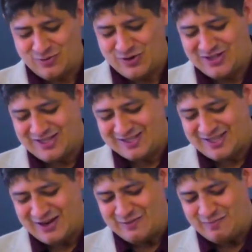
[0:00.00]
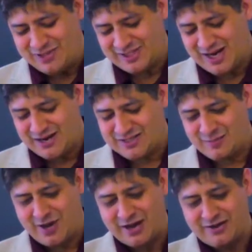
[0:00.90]
really sounded bizarre
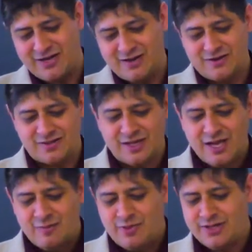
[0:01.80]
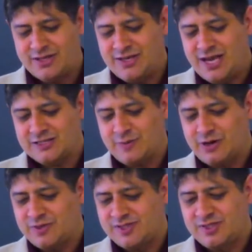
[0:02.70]
to modern ears, but the next
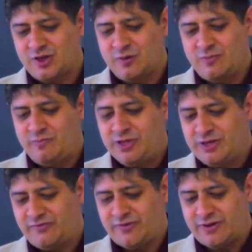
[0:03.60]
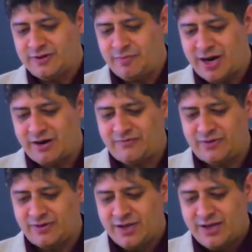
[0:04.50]
part was so beautiful and
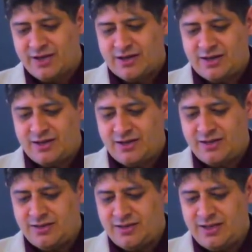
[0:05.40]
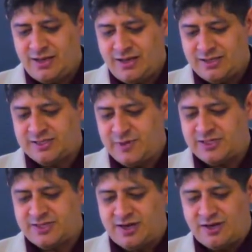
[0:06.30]
powerful uh, and, and
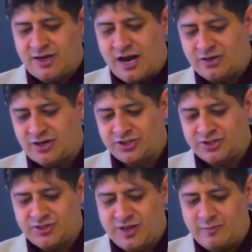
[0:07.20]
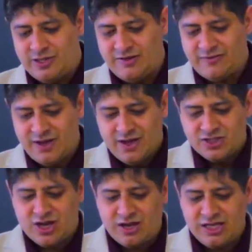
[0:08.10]
speaks to our culture too, I believe,
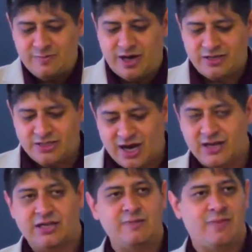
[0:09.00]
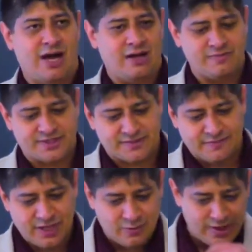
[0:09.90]
talking about godly moms.
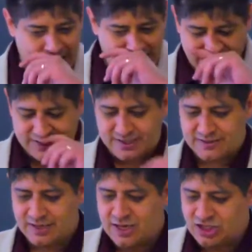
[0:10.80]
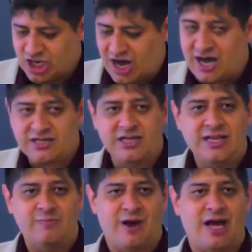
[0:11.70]
It went on. Listen,
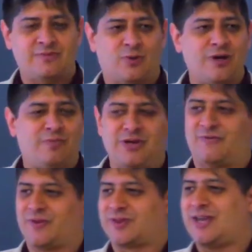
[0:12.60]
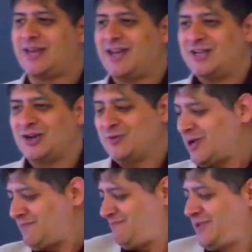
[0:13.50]
godly moms. What a beautiful thing. Don't you
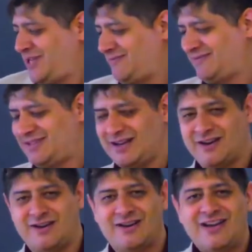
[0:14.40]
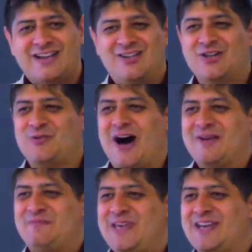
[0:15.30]
want to be, get out of here. Don't you
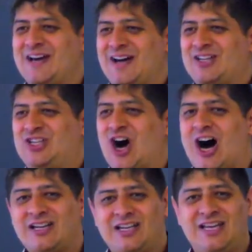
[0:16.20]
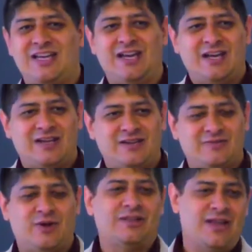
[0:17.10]
want to be a, a godly
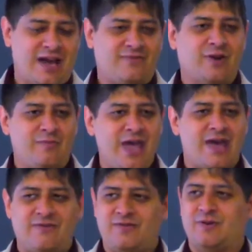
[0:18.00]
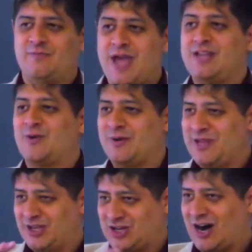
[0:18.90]
well, not if you're a man. If you're a man, you want to
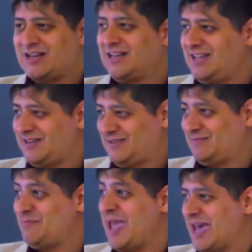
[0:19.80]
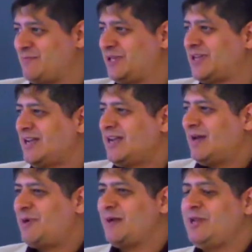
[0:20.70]
be a godly man. But,
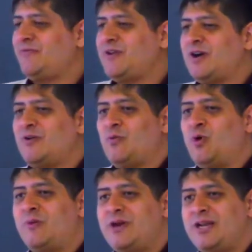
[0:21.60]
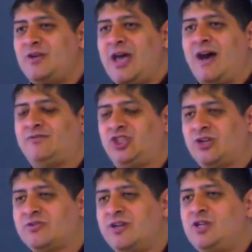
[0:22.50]
but I mean, if you're a woman and you have
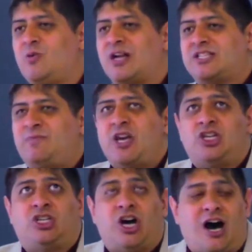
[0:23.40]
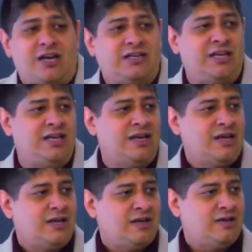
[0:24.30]
children, you want to be a godly
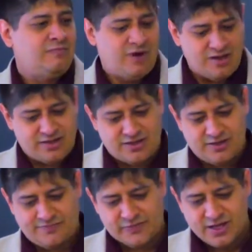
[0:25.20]
mother.